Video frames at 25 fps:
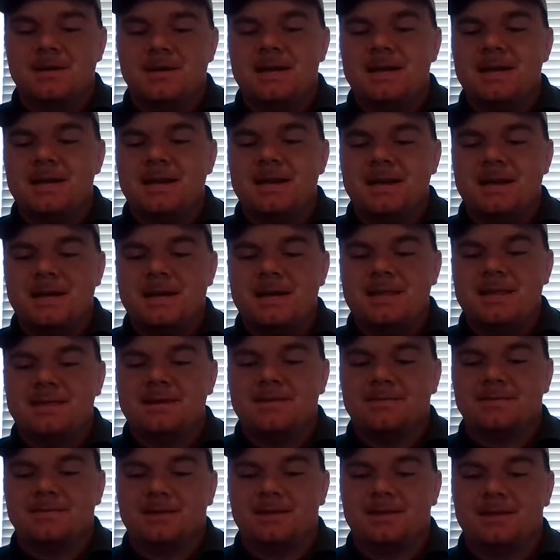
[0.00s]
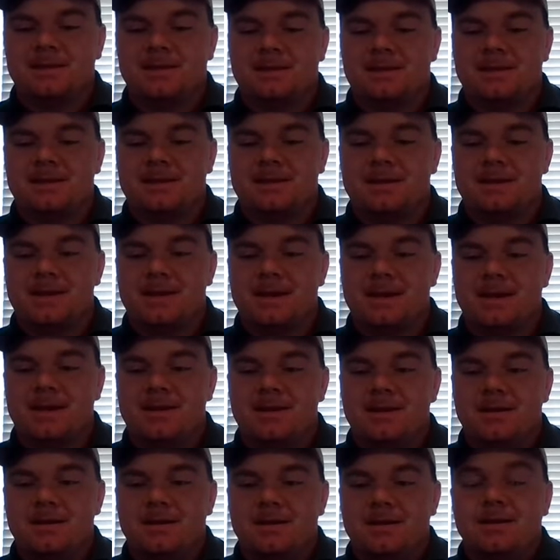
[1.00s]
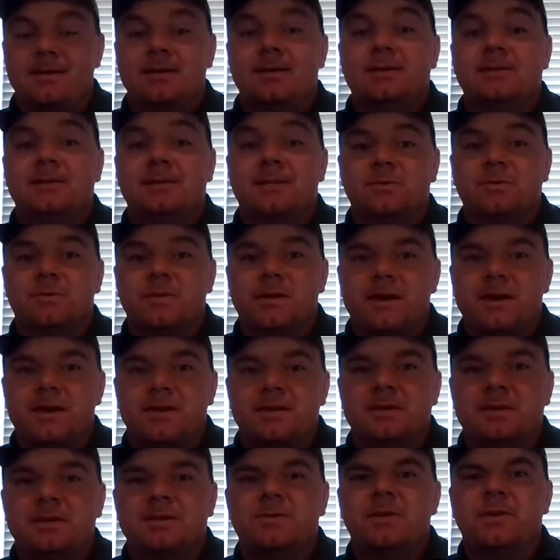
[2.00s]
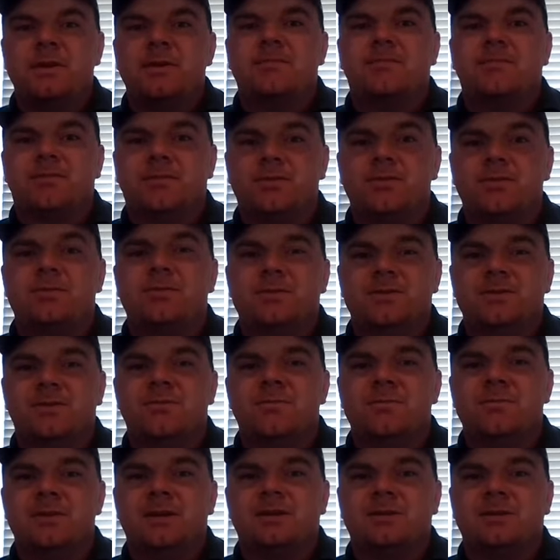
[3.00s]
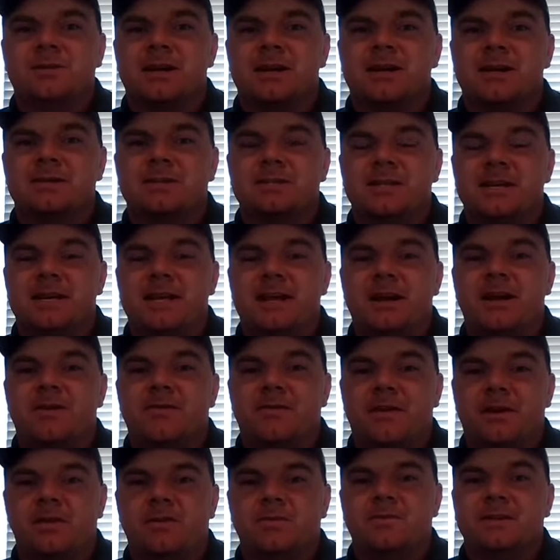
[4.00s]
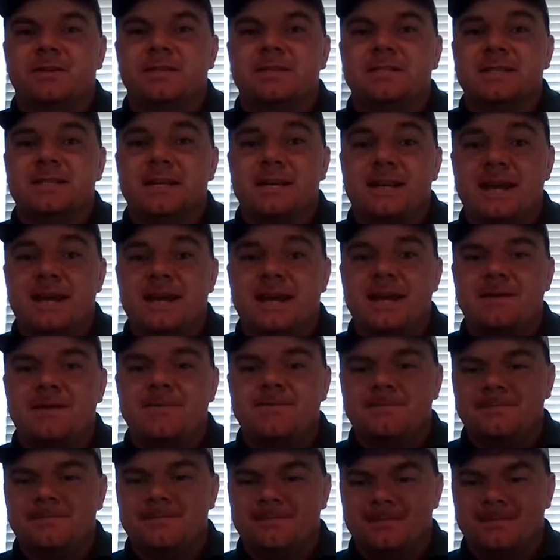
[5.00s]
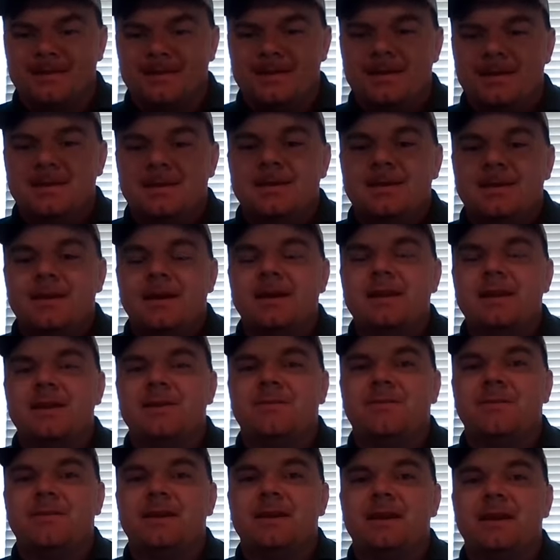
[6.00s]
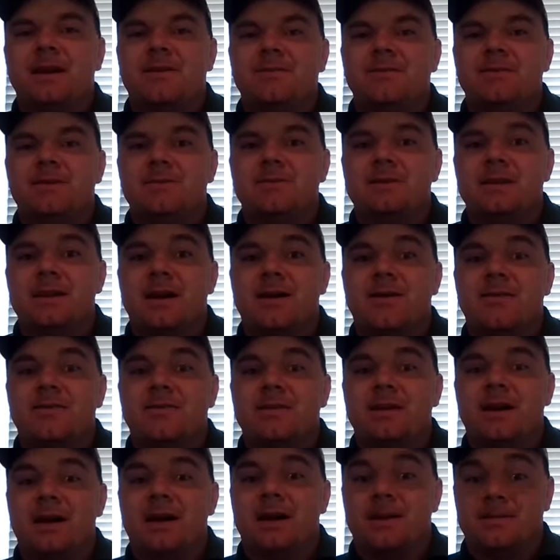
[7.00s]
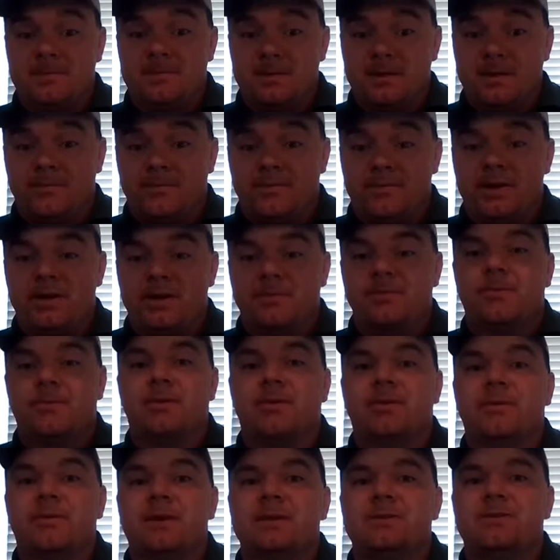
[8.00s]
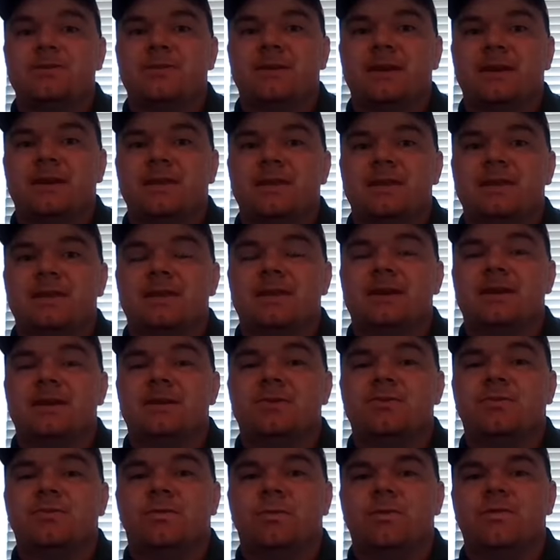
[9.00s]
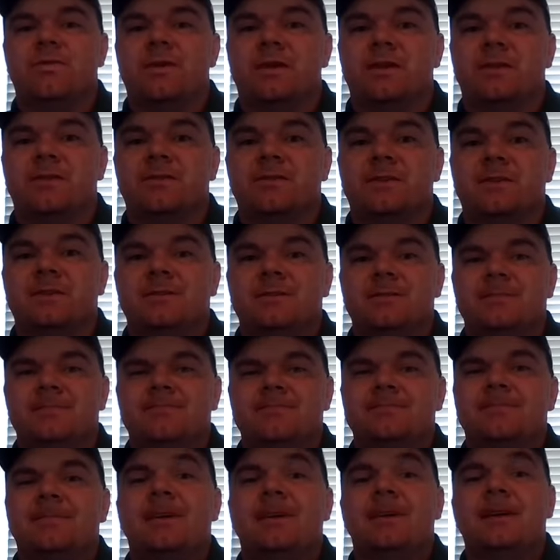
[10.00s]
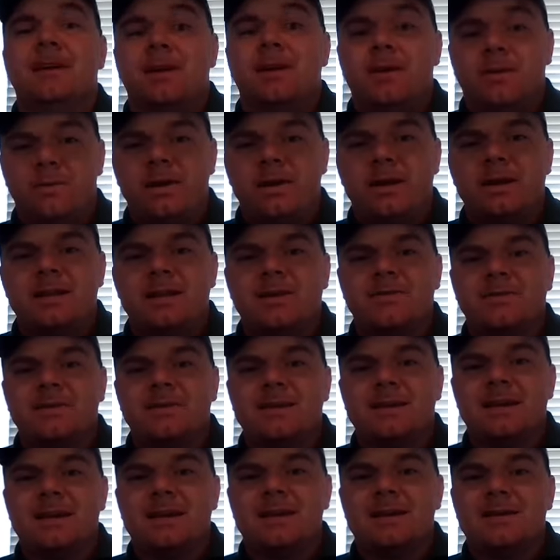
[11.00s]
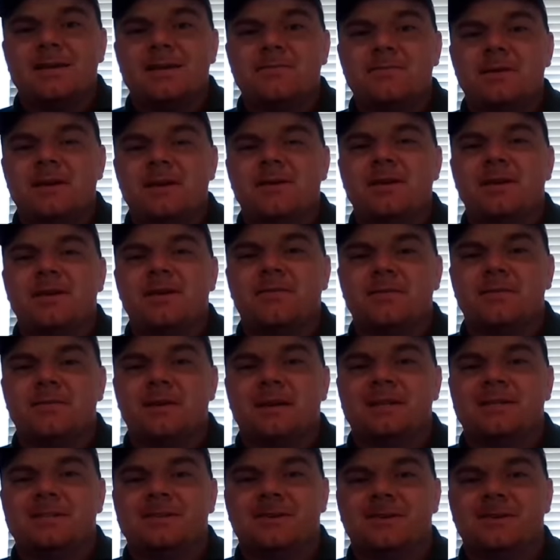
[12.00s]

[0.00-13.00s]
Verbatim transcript: But I definitely think that since we since we improved so much on how to take care of elephants today, I definitely have no doubt that if we ever resurrect the dwarf elephant, we could definitely take make it definitely make